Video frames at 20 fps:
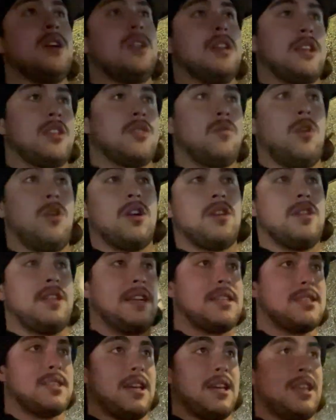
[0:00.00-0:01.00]
the water
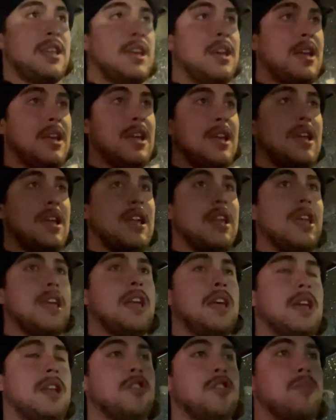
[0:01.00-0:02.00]
that's like
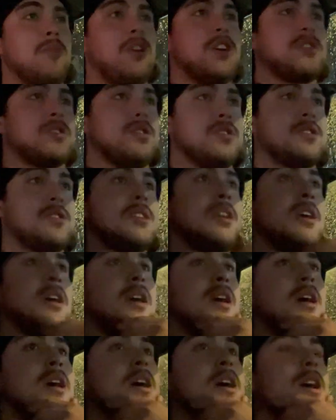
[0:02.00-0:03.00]
in your muscles.
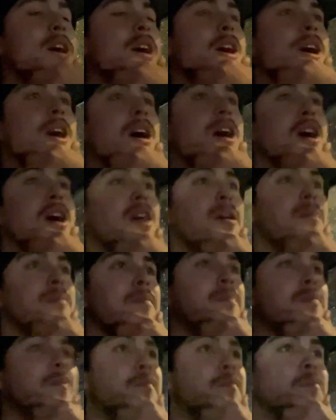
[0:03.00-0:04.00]

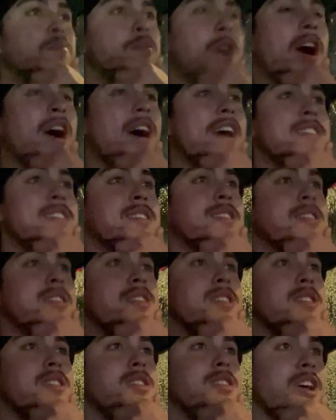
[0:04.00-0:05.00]
But
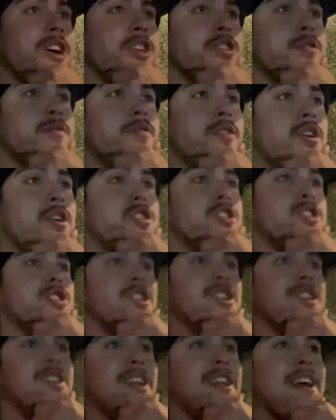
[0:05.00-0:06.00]
the other
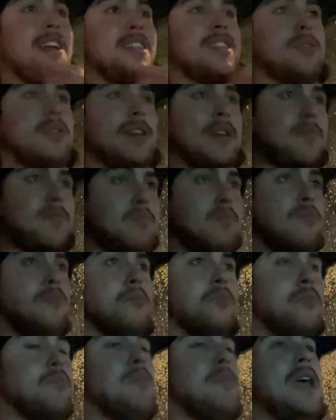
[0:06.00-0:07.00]
function and the like
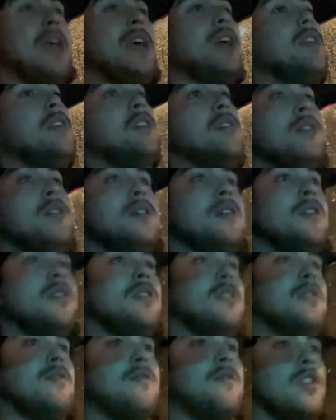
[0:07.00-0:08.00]
main
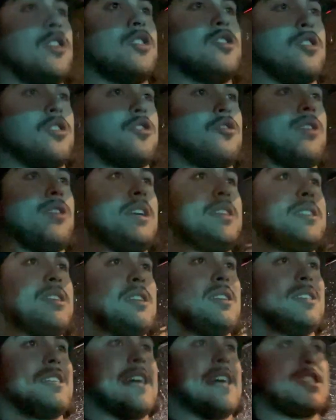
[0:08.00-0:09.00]
function of creatine
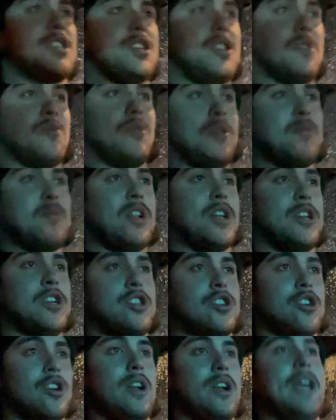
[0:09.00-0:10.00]
is actually to
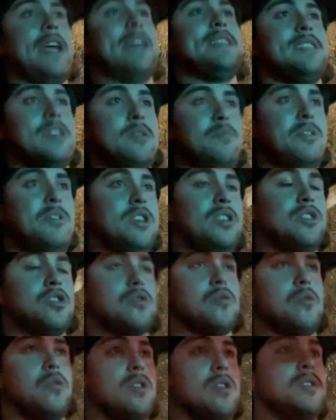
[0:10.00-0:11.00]
replenish your ATP
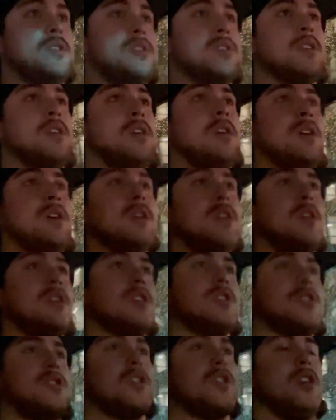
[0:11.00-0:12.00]
stores.
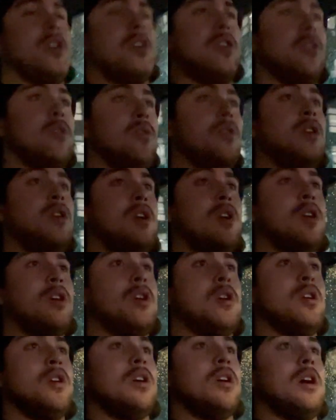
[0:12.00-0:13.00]
So
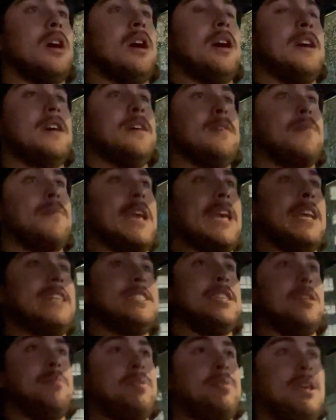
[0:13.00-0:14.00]

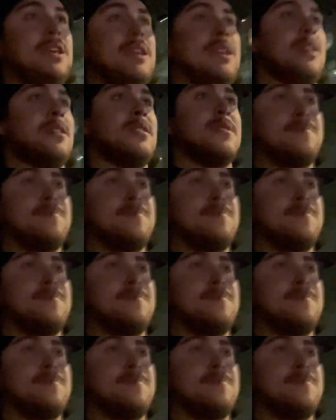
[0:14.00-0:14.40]
ATP